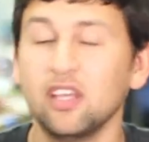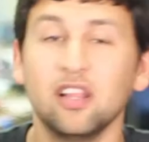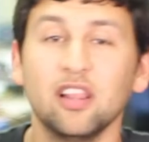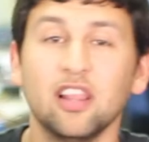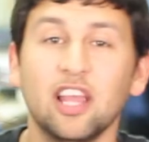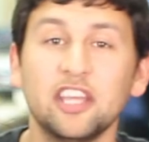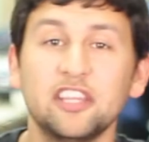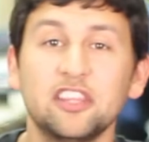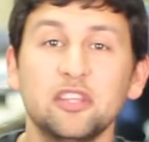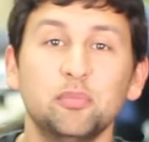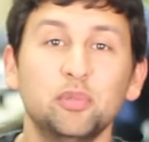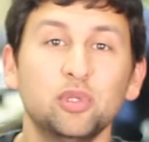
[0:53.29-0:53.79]

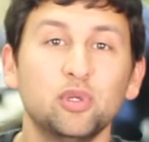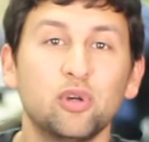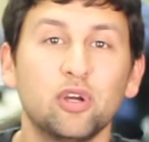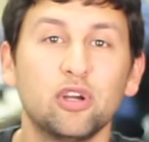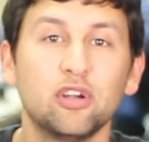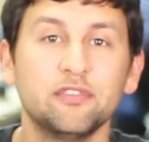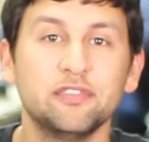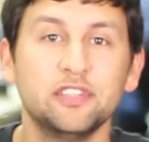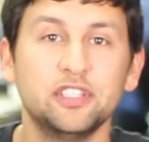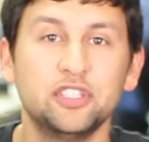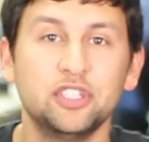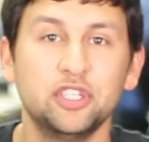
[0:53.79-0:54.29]
Like the
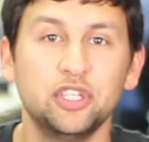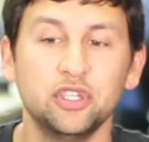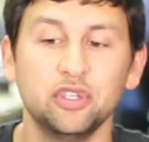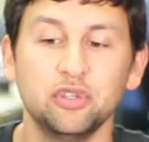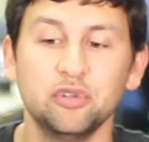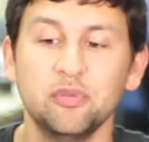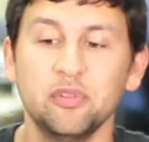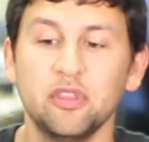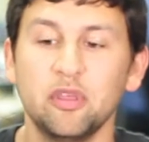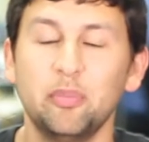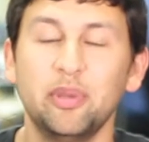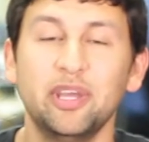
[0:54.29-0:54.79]
BlueROV2,
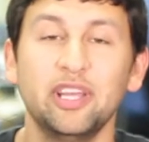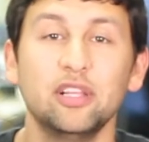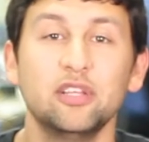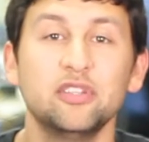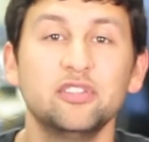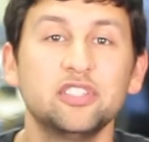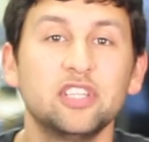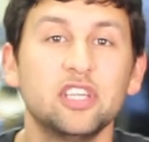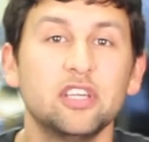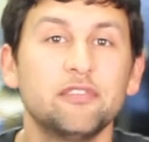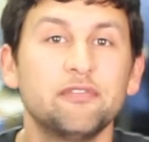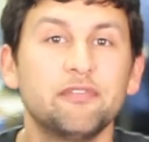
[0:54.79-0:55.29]
the payload
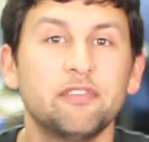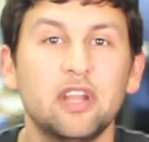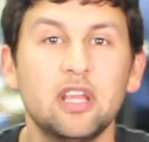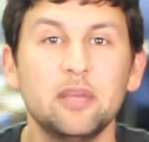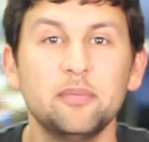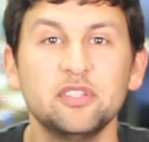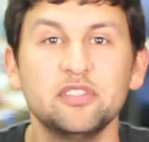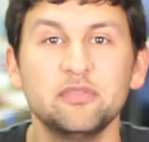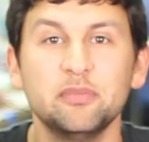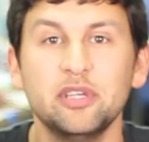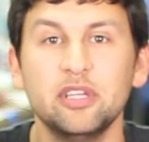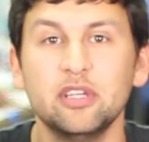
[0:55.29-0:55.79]
skid frame
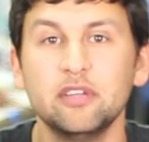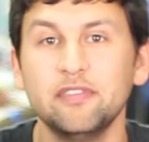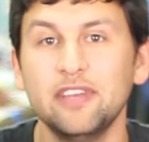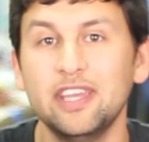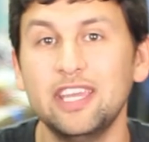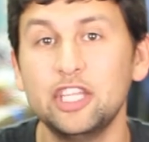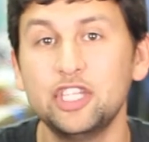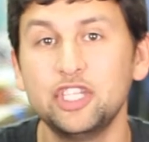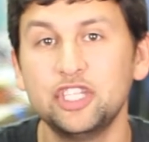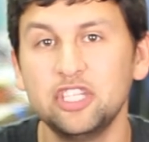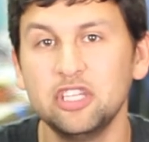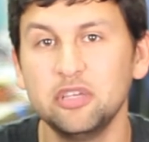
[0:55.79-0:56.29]
is made of
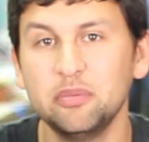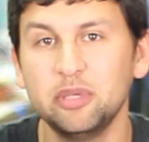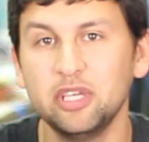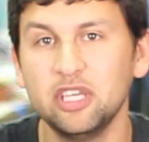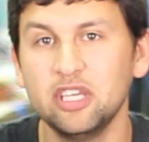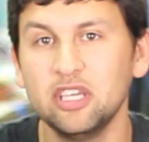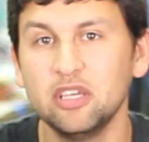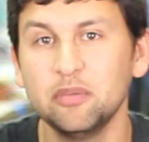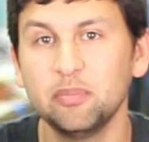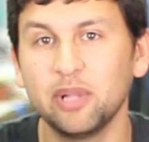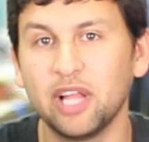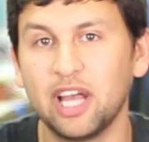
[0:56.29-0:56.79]

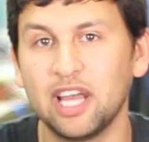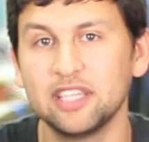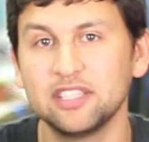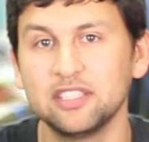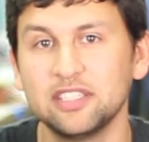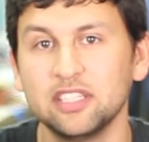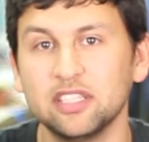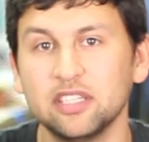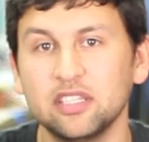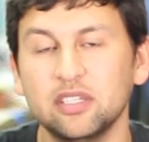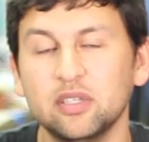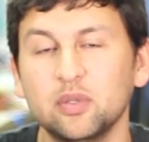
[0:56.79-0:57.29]
HDPE
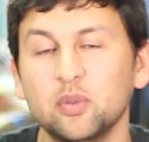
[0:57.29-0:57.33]
plastic,